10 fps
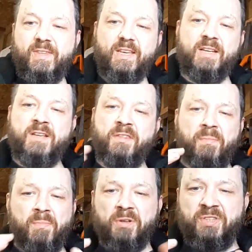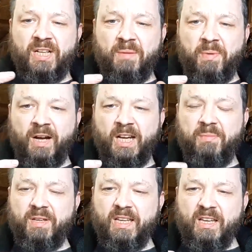Another modular pipe,
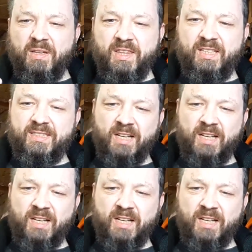this